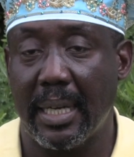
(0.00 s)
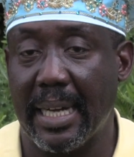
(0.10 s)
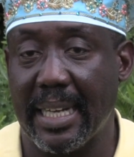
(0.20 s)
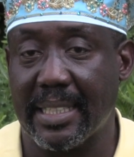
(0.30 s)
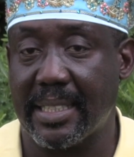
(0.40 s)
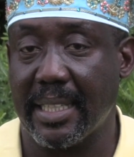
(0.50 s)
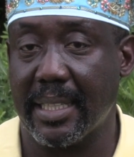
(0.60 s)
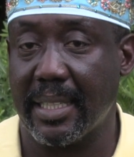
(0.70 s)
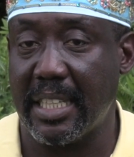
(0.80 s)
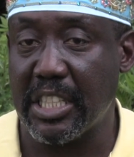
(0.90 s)
like I
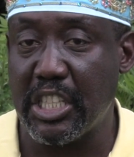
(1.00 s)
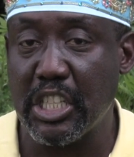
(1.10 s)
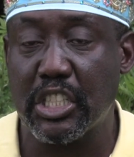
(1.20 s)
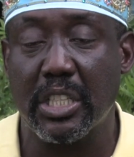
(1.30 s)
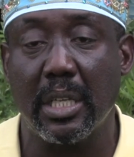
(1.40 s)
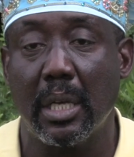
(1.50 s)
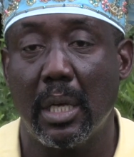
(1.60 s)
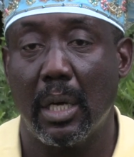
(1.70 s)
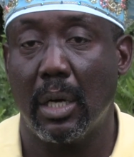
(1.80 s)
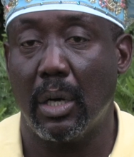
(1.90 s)
said, the GC
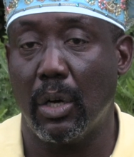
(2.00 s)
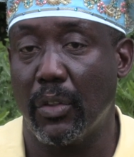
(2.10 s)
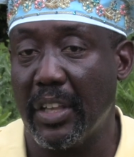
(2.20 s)
or